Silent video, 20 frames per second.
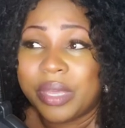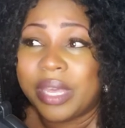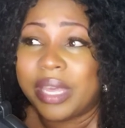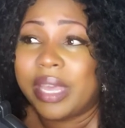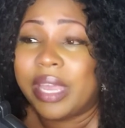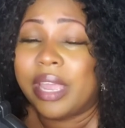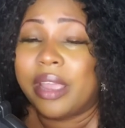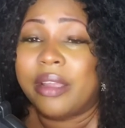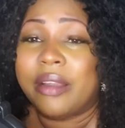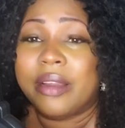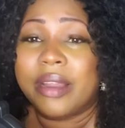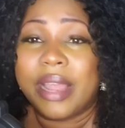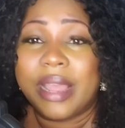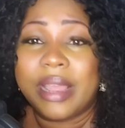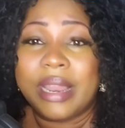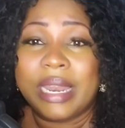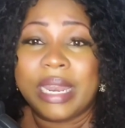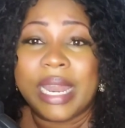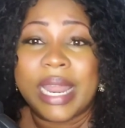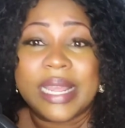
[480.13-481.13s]
could care
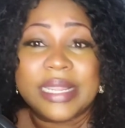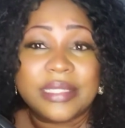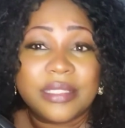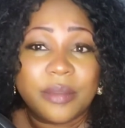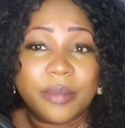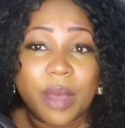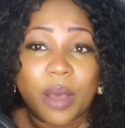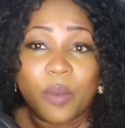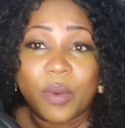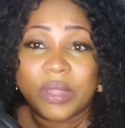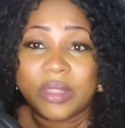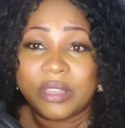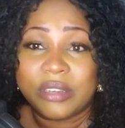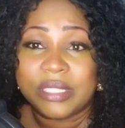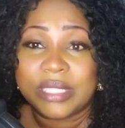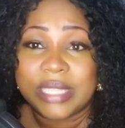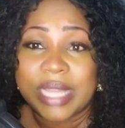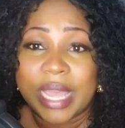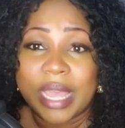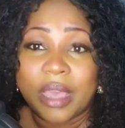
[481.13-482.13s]
less about what they're
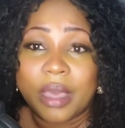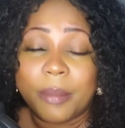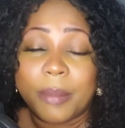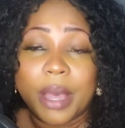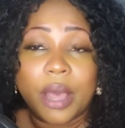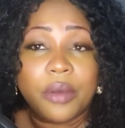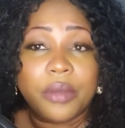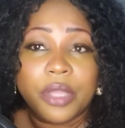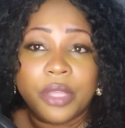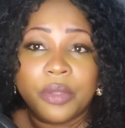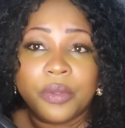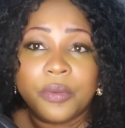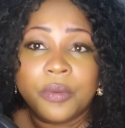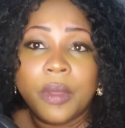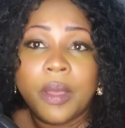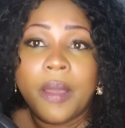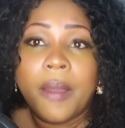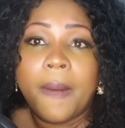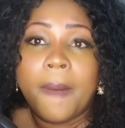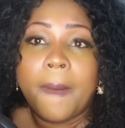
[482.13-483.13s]
saying about you
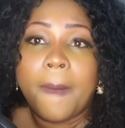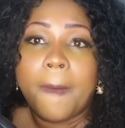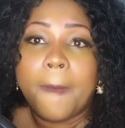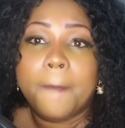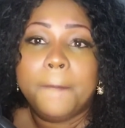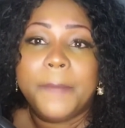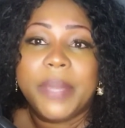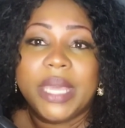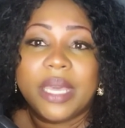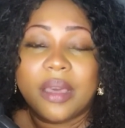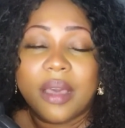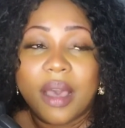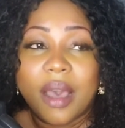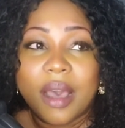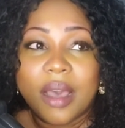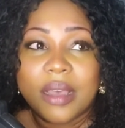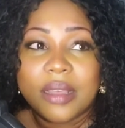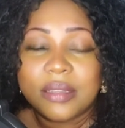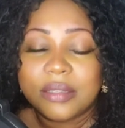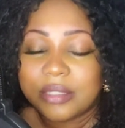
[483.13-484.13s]

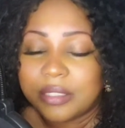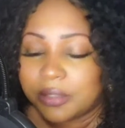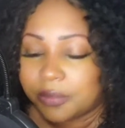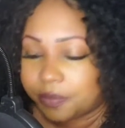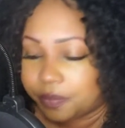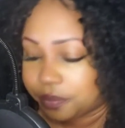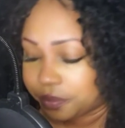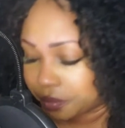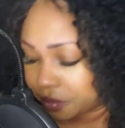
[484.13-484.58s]
because